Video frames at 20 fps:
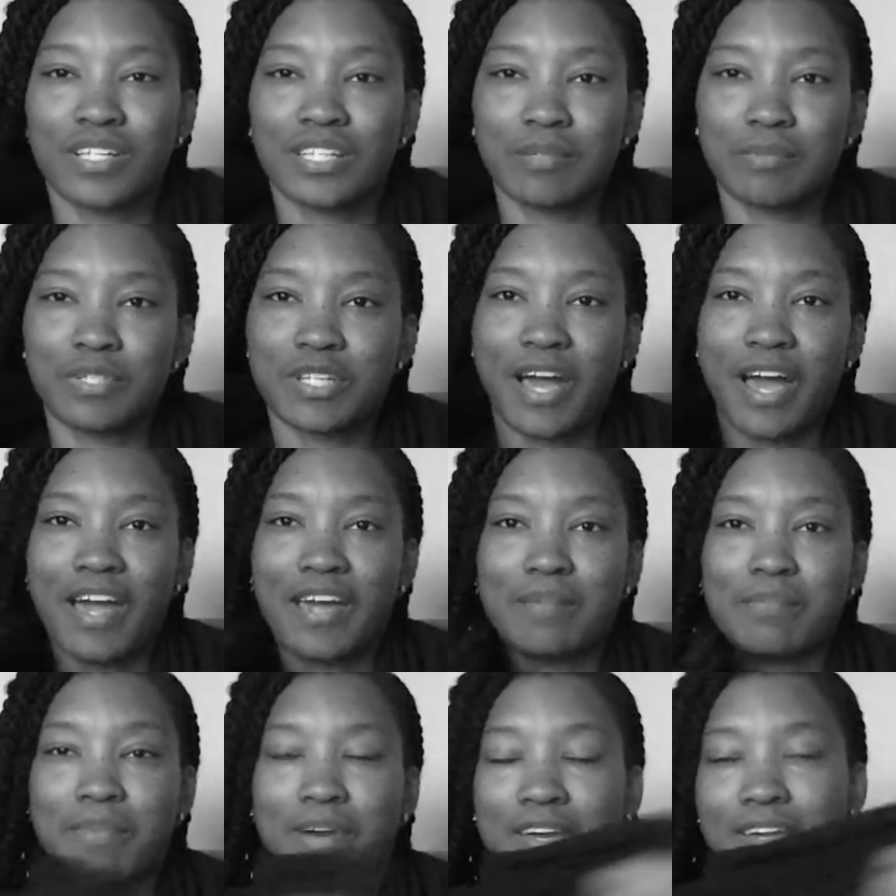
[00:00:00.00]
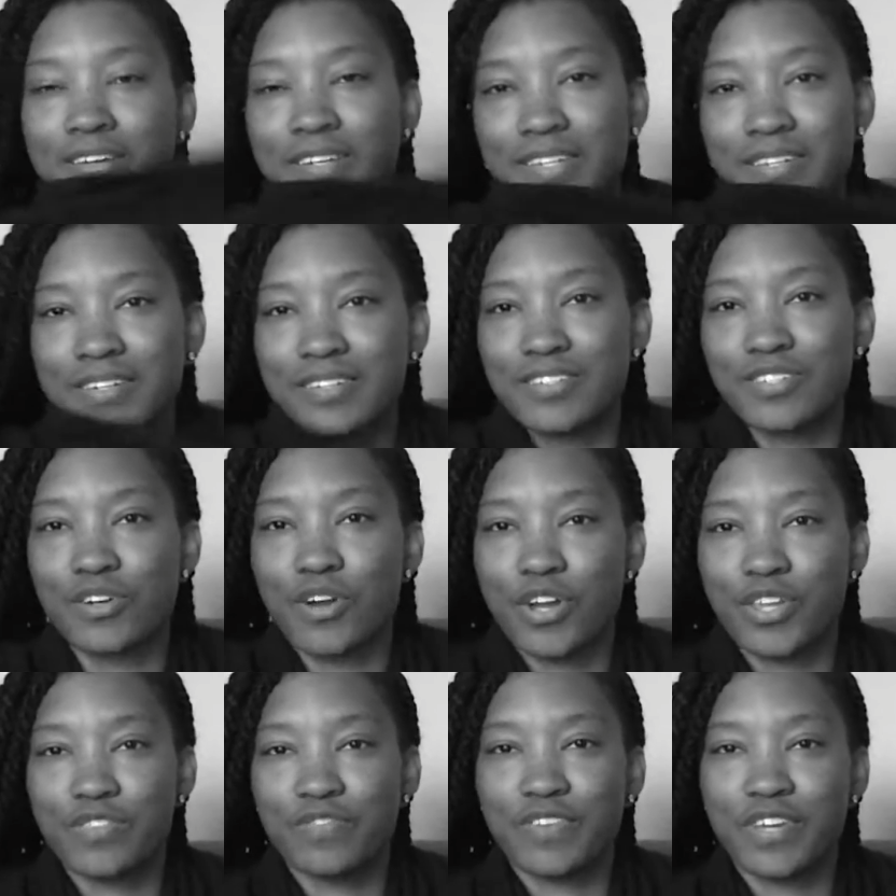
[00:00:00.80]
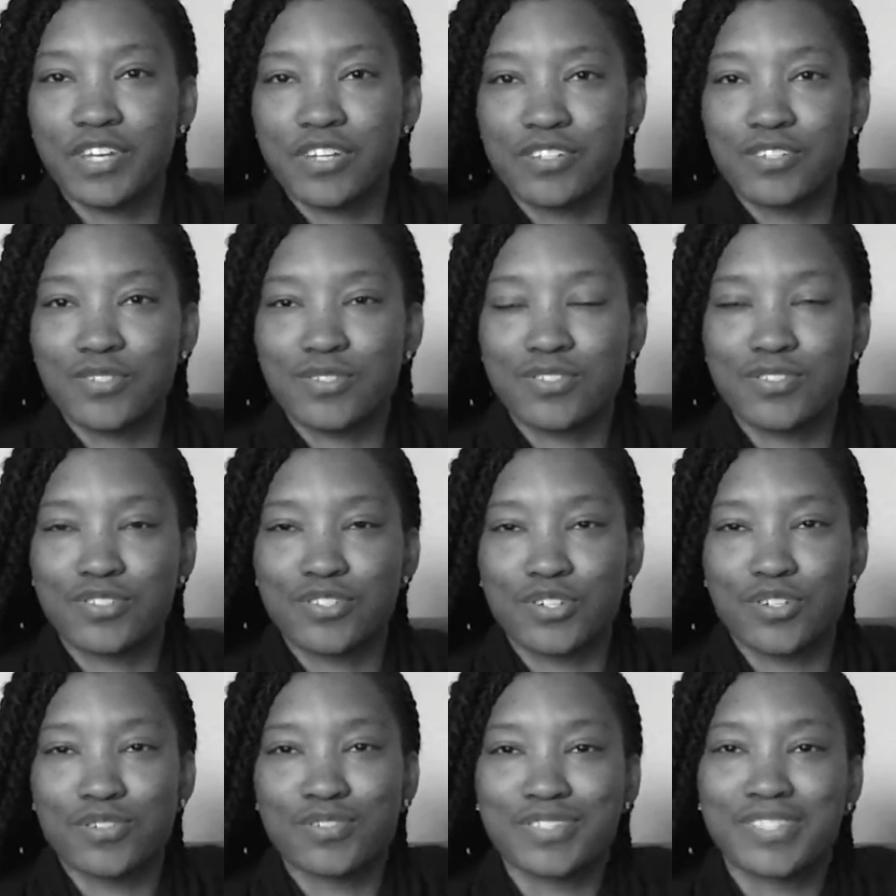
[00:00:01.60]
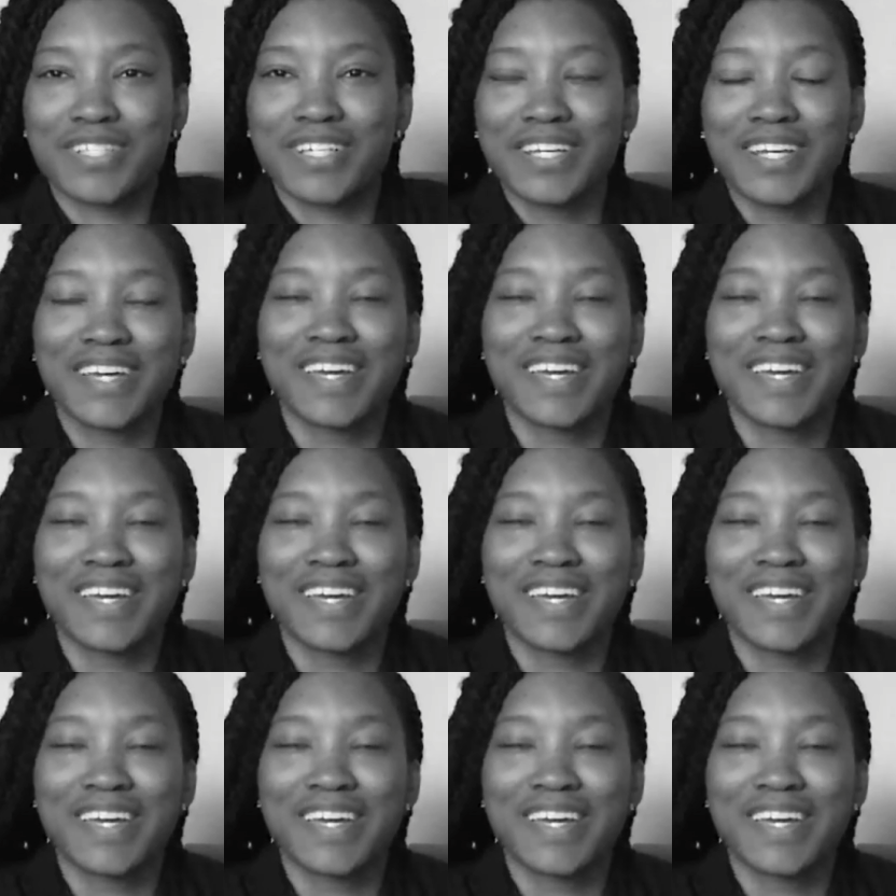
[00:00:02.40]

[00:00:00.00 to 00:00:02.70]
Let me hide my Darth Vader shirt.